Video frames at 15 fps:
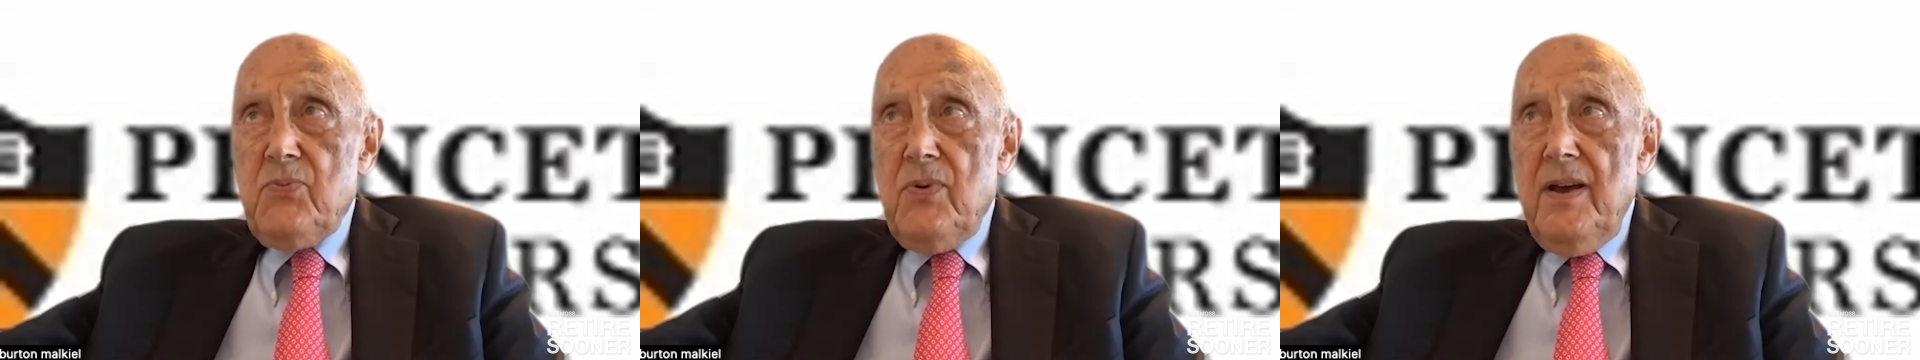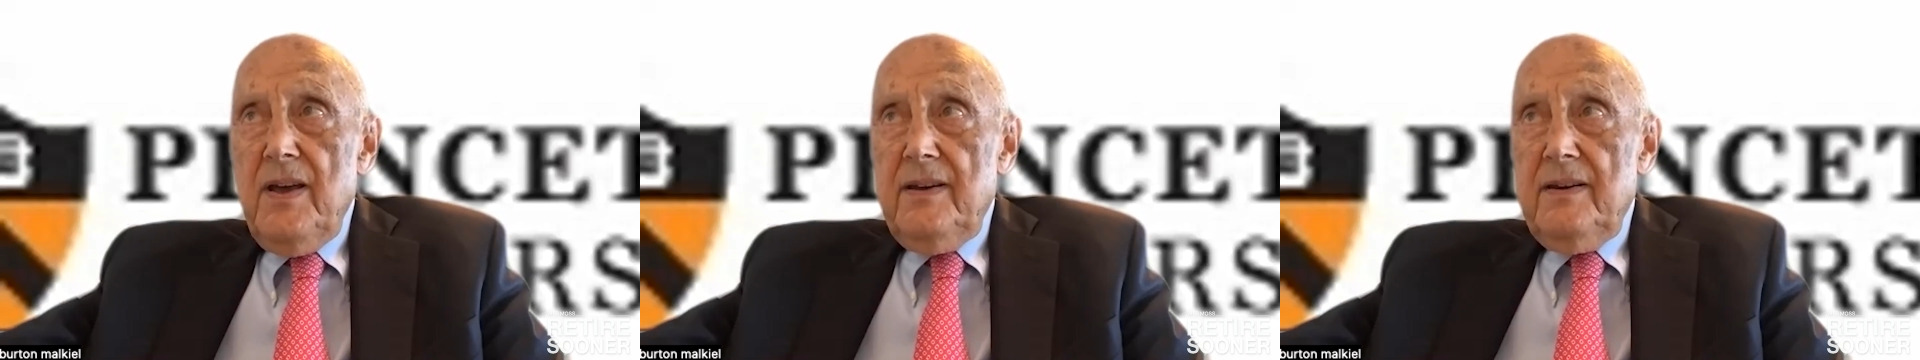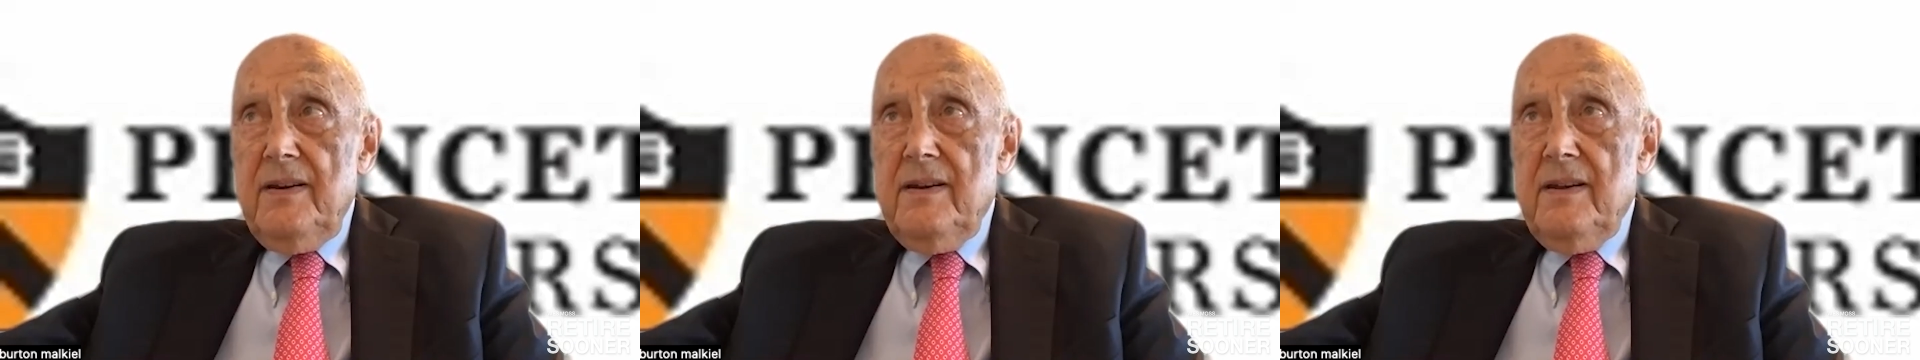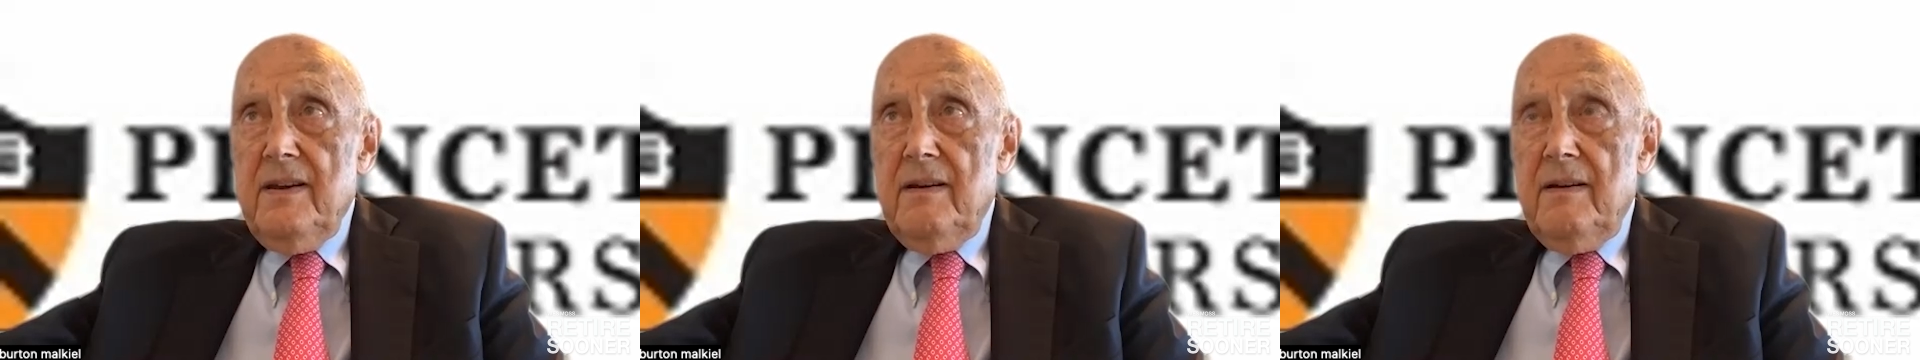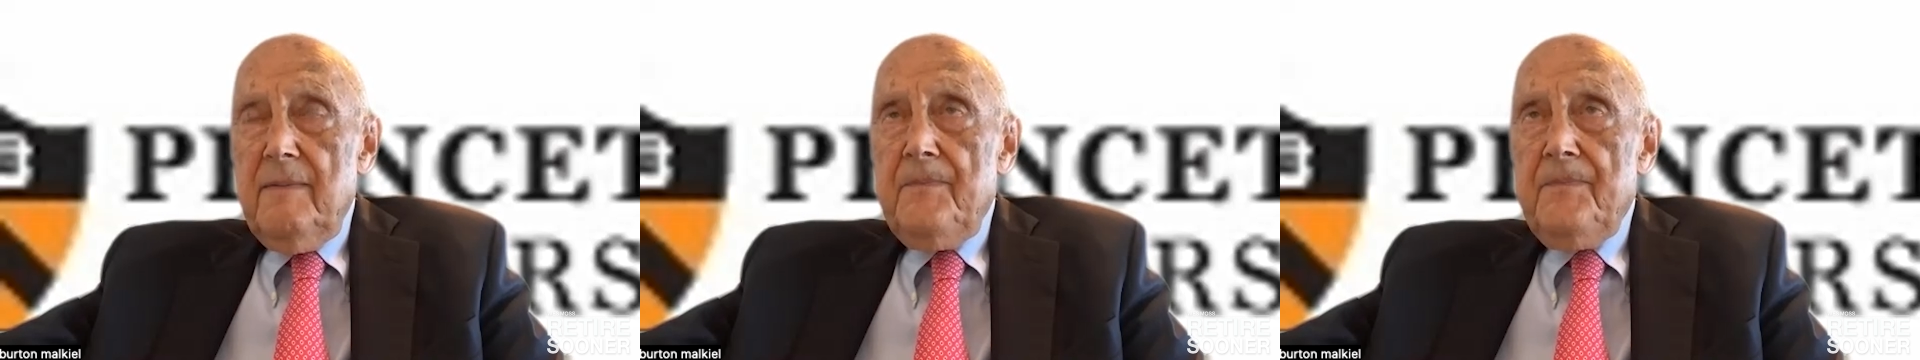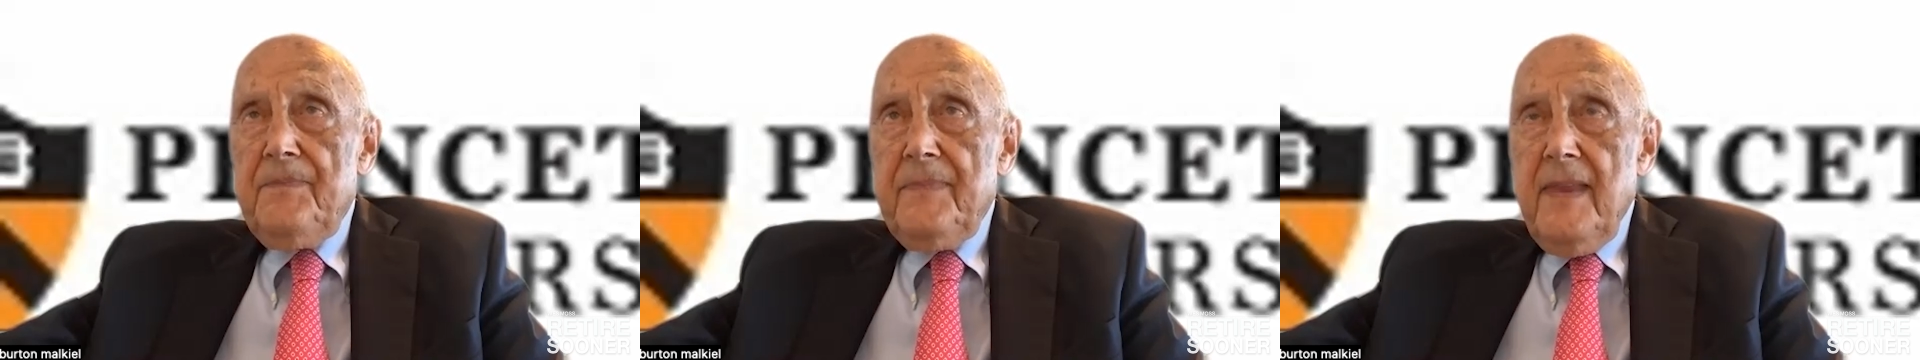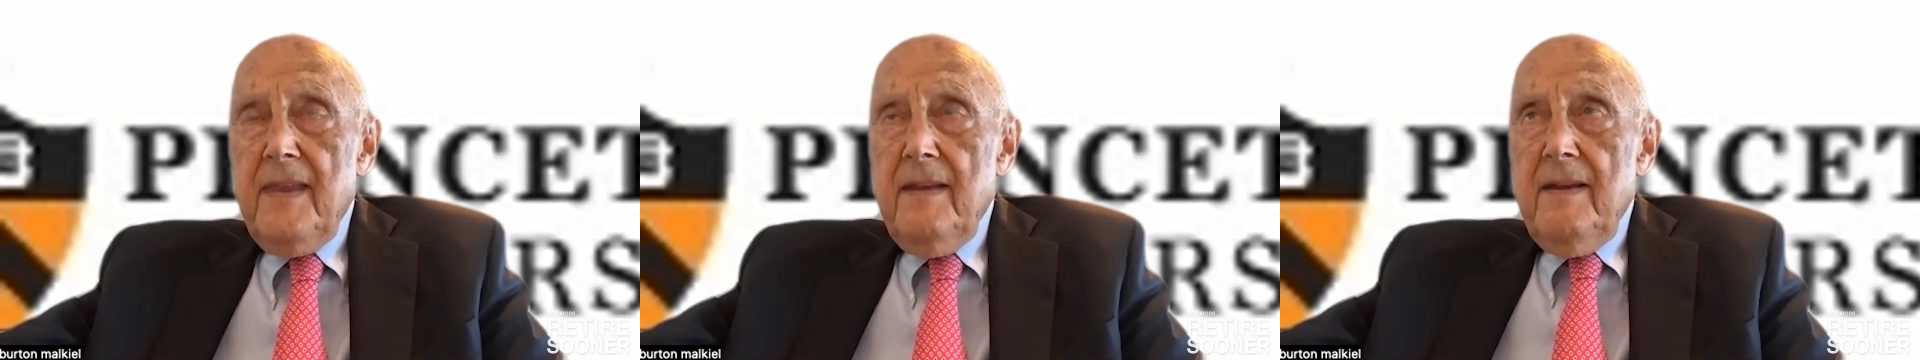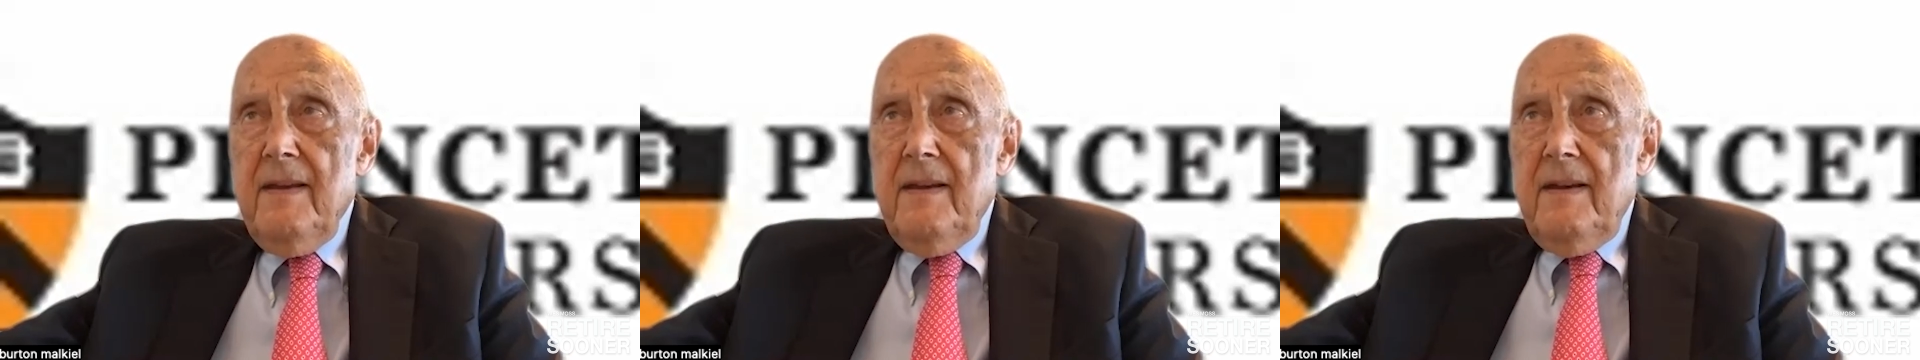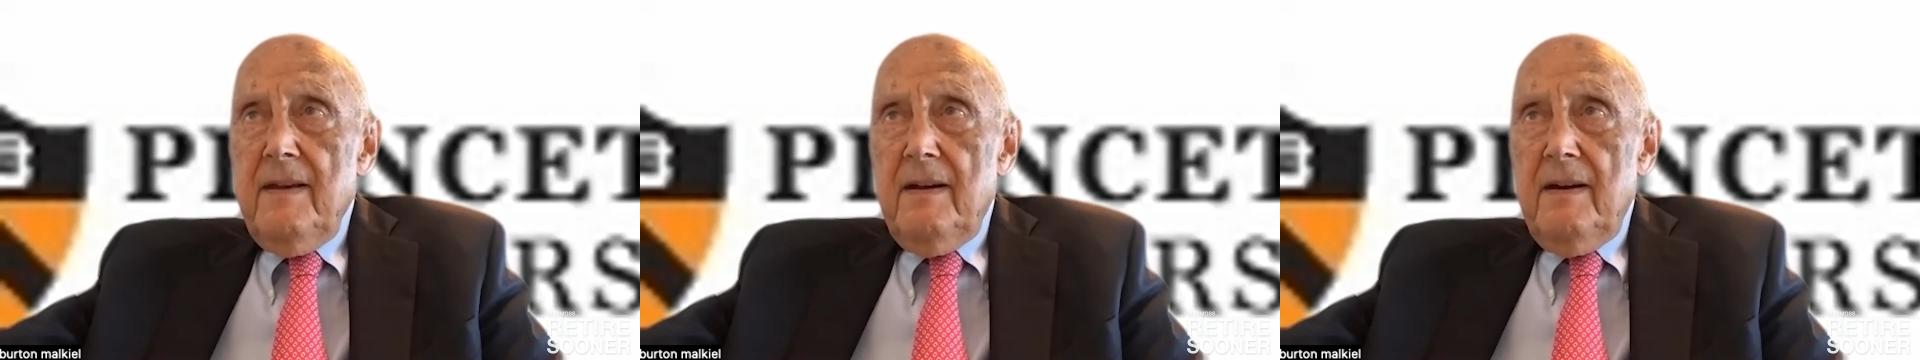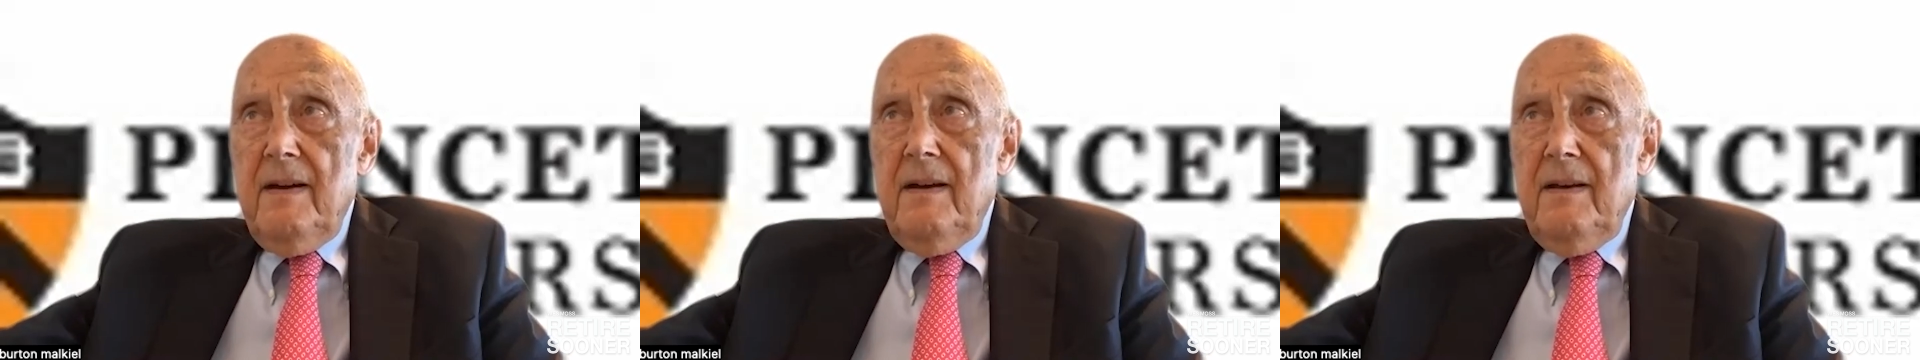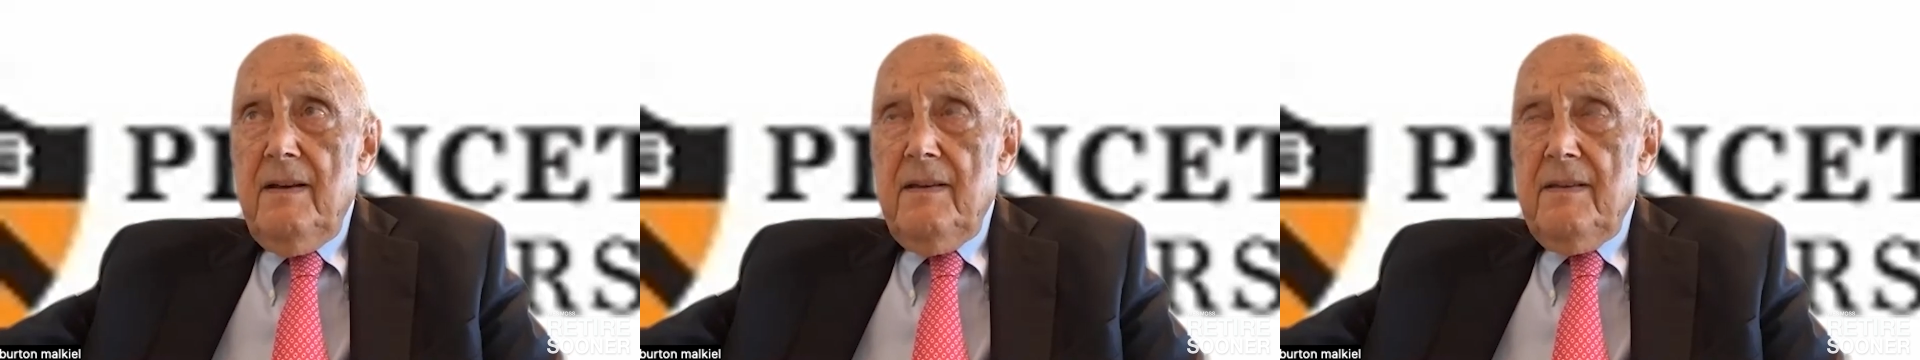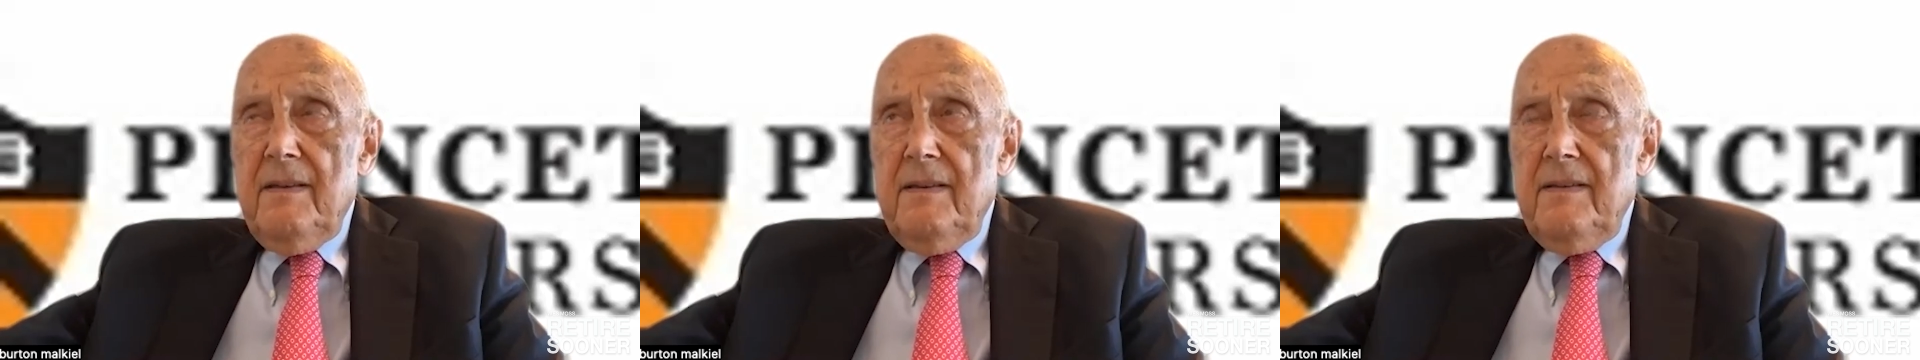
when um, uh,